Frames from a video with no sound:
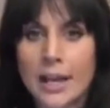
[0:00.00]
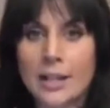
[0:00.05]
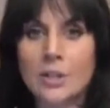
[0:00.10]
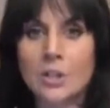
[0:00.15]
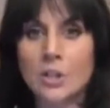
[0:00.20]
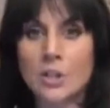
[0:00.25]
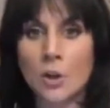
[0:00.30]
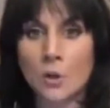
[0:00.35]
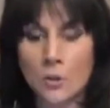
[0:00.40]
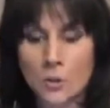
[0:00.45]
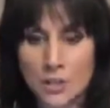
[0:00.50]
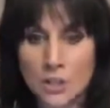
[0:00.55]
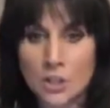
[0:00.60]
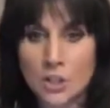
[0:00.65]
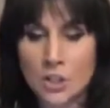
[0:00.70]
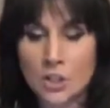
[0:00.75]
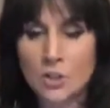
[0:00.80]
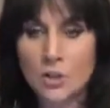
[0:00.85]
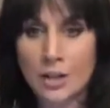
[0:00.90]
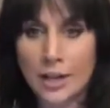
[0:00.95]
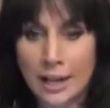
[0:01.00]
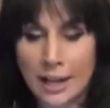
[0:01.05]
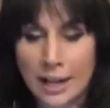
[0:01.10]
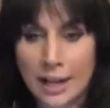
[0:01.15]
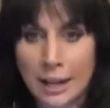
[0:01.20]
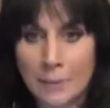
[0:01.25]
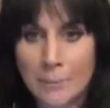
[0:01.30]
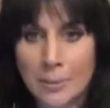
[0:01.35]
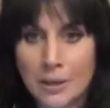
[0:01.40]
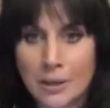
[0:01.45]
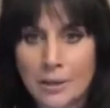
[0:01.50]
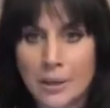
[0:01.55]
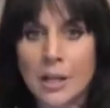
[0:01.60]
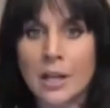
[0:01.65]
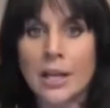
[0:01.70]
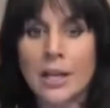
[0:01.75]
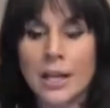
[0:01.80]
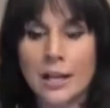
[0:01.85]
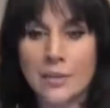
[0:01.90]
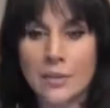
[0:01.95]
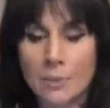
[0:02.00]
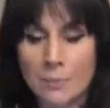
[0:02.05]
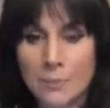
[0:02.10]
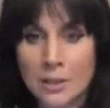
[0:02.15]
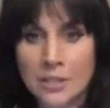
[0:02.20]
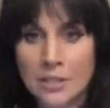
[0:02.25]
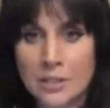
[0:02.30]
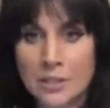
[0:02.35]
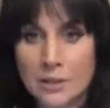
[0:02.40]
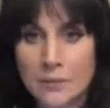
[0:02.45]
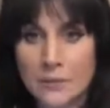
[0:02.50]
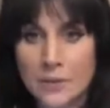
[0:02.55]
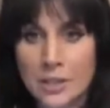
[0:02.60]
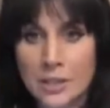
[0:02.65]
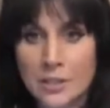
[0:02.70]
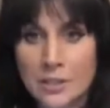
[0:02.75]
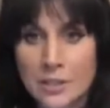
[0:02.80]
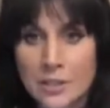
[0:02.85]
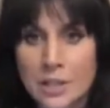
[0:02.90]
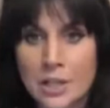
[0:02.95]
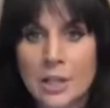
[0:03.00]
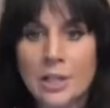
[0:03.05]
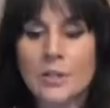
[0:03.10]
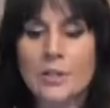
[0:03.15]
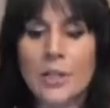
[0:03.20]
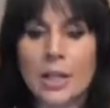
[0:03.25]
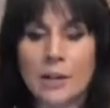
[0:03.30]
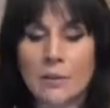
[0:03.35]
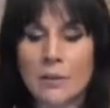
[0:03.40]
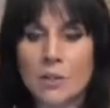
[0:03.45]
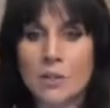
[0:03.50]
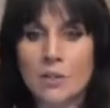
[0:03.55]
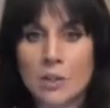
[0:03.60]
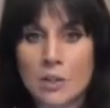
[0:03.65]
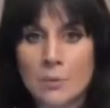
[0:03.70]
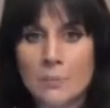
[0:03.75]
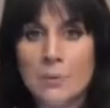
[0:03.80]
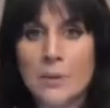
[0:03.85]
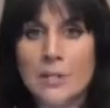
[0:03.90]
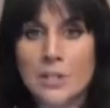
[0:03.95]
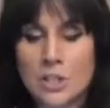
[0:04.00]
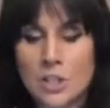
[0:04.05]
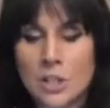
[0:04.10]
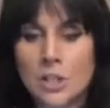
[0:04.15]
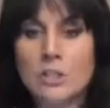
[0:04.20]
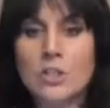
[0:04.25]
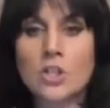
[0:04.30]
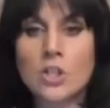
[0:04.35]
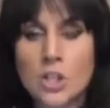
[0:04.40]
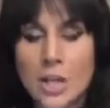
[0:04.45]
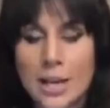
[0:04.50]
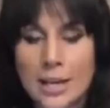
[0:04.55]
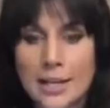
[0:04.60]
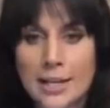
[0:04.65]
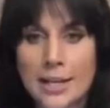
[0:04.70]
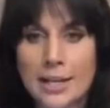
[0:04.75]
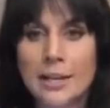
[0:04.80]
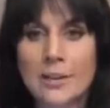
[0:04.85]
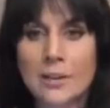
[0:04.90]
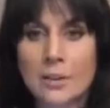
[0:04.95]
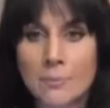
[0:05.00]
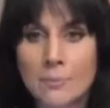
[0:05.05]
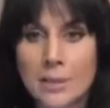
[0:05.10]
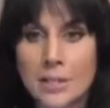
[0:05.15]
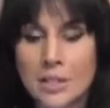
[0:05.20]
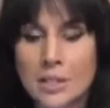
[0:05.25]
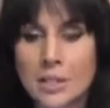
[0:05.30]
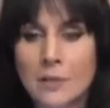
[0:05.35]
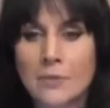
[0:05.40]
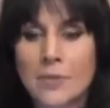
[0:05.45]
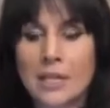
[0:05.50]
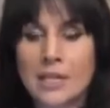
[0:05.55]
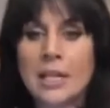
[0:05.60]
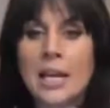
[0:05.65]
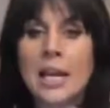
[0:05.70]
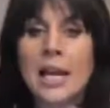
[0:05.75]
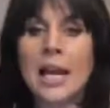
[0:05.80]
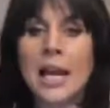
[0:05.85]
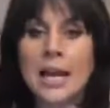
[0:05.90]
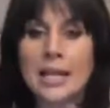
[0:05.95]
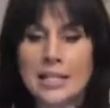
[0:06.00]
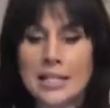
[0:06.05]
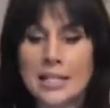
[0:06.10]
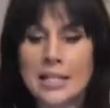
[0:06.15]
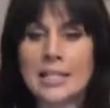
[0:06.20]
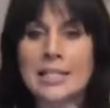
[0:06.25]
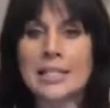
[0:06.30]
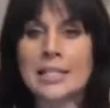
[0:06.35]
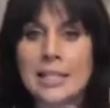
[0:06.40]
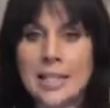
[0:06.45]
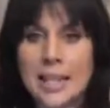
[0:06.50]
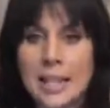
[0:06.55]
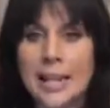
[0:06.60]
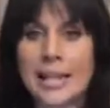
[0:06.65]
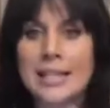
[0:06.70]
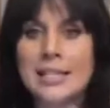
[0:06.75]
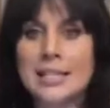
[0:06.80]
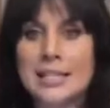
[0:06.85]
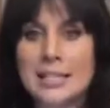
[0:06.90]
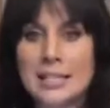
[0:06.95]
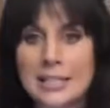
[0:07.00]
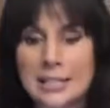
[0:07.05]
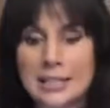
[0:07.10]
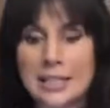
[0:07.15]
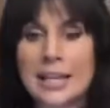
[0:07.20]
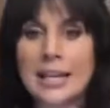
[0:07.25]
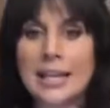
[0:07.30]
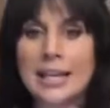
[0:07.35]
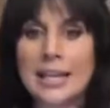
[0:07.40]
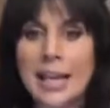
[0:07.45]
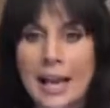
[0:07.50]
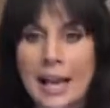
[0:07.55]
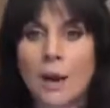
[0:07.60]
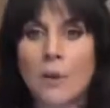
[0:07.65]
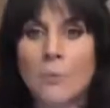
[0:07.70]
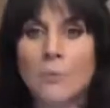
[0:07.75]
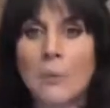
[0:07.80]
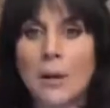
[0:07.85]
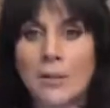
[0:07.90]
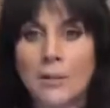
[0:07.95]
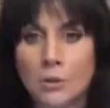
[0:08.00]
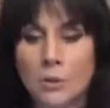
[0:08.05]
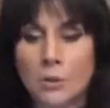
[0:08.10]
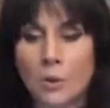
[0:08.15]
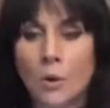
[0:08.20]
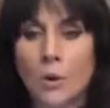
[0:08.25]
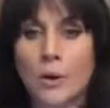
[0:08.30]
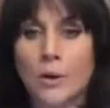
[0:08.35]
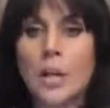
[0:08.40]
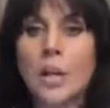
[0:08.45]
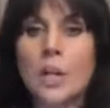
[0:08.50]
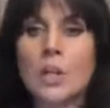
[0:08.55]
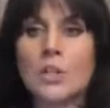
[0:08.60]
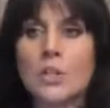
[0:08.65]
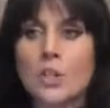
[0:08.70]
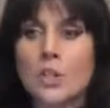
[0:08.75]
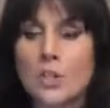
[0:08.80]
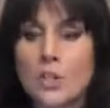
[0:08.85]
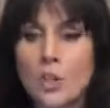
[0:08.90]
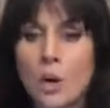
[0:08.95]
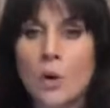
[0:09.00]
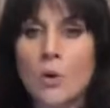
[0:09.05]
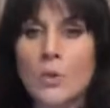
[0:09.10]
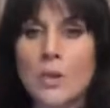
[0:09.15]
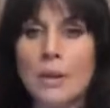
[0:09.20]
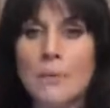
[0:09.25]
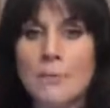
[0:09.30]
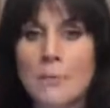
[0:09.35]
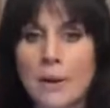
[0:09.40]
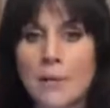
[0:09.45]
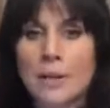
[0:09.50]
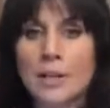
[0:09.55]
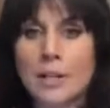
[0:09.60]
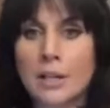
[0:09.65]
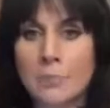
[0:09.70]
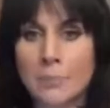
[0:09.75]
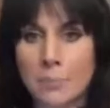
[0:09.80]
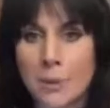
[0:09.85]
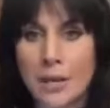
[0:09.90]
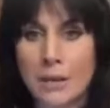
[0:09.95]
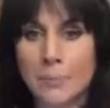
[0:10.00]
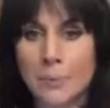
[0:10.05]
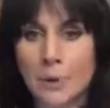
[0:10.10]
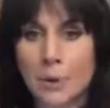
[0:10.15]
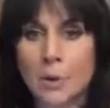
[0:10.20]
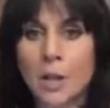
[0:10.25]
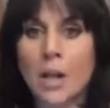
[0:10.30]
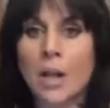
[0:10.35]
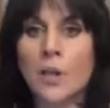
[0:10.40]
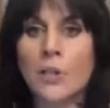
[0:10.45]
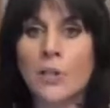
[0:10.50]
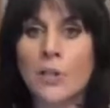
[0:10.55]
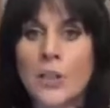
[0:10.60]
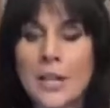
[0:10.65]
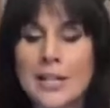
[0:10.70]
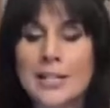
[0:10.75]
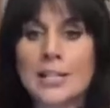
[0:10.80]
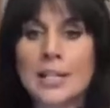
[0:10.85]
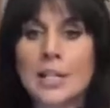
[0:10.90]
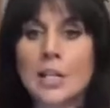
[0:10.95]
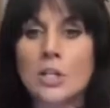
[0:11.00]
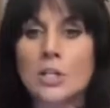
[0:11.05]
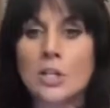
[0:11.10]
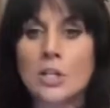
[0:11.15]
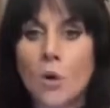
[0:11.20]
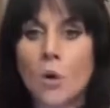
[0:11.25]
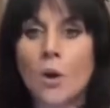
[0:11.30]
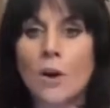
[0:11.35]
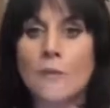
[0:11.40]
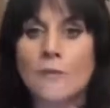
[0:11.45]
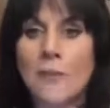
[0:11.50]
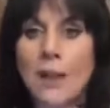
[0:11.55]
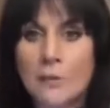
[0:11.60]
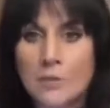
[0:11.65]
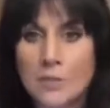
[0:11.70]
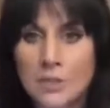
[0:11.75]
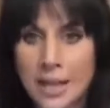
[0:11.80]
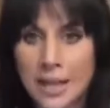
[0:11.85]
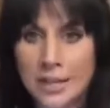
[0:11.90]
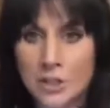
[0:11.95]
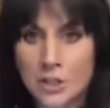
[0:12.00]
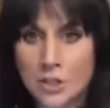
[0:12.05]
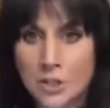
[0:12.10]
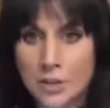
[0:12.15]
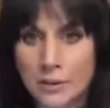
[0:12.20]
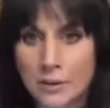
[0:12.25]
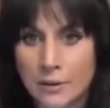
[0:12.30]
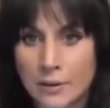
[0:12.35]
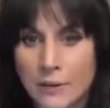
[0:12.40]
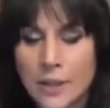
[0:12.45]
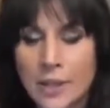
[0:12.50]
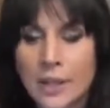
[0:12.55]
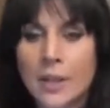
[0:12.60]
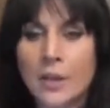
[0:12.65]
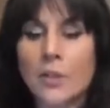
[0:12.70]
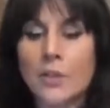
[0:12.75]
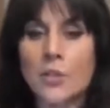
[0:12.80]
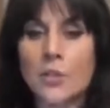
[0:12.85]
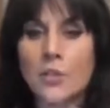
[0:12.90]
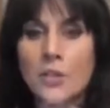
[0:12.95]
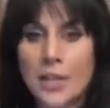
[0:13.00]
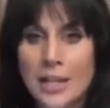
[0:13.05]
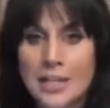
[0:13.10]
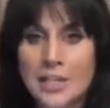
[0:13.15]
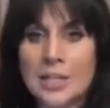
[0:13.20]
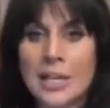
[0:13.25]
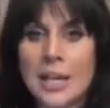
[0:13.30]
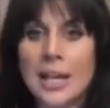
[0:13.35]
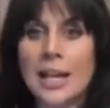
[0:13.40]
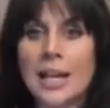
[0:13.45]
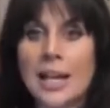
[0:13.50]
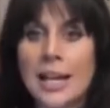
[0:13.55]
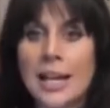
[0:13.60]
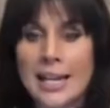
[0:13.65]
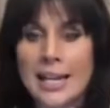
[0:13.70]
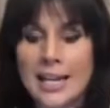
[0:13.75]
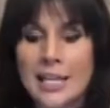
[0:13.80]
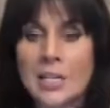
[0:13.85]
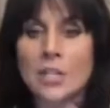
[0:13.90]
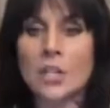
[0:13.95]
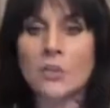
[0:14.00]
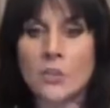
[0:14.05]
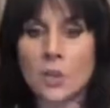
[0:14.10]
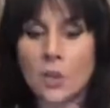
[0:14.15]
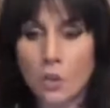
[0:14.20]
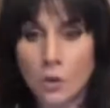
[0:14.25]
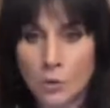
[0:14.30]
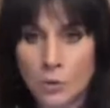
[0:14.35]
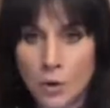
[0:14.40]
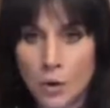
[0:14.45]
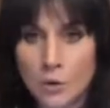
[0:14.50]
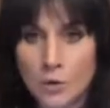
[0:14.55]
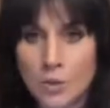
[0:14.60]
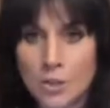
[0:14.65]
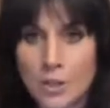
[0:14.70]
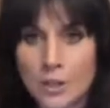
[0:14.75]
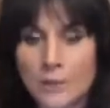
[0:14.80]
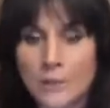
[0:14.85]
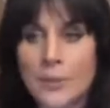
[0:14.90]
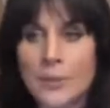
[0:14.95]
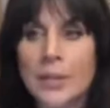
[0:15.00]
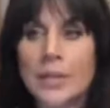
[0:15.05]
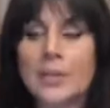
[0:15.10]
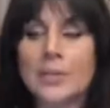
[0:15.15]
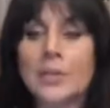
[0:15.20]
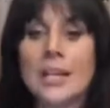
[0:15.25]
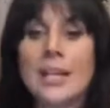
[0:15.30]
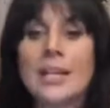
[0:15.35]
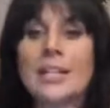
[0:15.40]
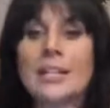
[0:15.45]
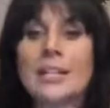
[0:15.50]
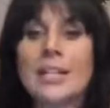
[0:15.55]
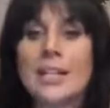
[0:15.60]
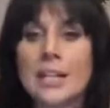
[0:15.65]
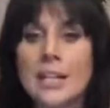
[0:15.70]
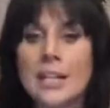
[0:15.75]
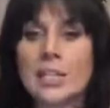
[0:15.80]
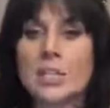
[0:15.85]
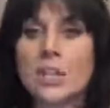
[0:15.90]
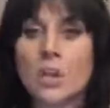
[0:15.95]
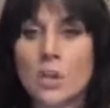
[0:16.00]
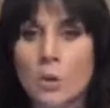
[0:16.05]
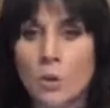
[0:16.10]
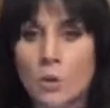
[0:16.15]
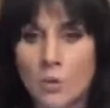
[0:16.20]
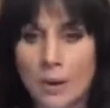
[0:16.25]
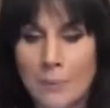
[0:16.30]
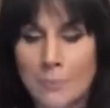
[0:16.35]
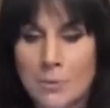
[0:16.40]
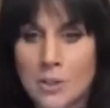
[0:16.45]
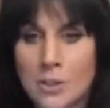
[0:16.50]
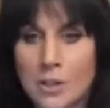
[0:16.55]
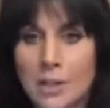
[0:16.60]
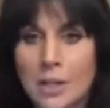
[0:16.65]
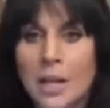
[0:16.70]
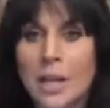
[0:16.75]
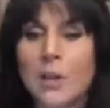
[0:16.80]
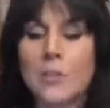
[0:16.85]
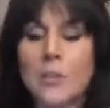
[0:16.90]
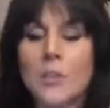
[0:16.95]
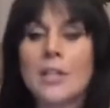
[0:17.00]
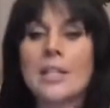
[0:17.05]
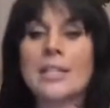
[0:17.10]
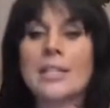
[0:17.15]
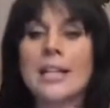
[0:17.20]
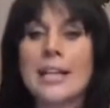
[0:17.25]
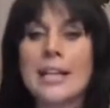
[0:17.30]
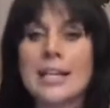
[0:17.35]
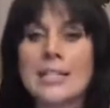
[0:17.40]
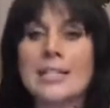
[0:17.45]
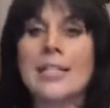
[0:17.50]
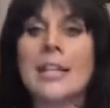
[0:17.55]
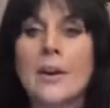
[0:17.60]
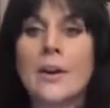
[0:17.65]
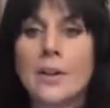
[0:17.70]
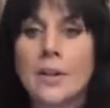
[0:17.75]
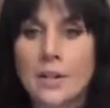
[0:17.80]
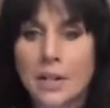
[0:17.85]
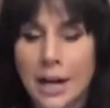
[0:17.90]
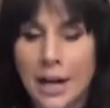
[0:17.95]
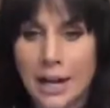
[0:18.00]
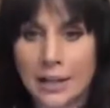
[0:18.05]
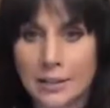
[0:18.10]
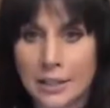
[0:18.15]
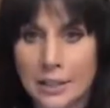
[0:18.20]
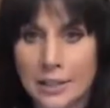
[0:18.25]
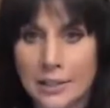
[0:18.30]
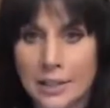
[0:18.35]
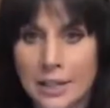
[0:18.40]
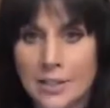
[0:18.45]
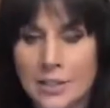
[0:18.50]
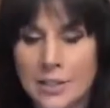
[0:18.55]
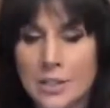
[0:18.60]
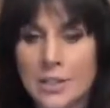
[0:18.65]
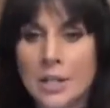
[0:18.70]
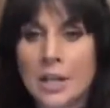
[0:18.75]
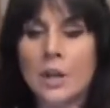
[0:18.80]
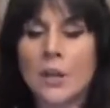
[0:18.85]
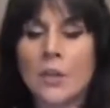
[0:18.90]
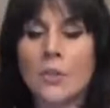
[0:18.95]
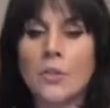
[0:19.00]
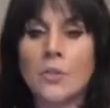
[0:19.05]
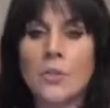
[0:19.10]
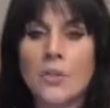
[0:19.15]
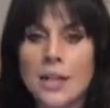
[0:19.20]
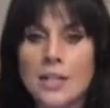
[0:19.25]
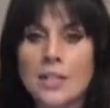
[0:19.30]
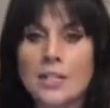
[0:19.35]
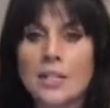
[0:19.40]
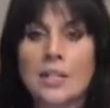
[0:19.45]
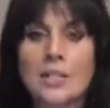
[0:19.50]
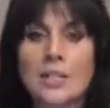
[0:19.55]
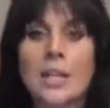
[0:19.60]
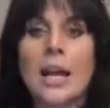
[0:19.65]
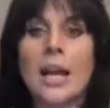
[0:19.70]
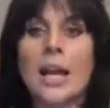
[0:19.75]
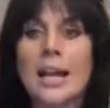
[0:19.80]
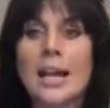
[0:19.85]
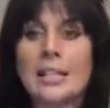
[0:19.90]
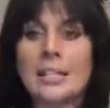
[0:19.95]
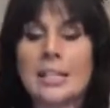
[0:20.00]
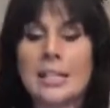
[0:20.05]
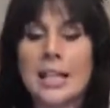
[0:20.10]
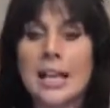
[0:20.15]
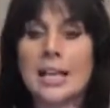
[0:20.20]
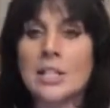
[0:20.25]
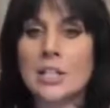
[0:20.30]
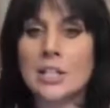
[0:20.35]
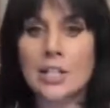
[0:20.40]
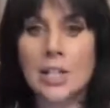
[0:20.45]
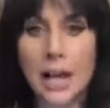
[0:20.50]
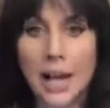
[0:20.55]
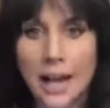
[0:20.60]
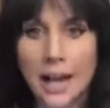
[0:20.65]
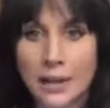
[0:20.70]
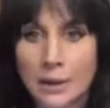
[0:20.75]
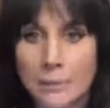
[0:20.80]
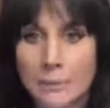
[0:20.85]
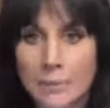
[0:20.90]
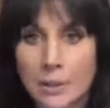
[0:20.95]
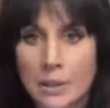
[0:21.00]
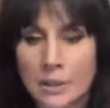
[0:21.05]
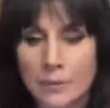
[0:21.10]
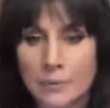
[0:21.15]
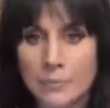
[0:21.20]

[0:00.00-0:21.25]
And so this is going to happen in the midst of this. There is going to be such shaking in the midst of this as this case is laid out by the Lord to show the American people this is your foundation. This is the corrosion. This is the corruption. This is the ungodliness. This is, it's like Sodom.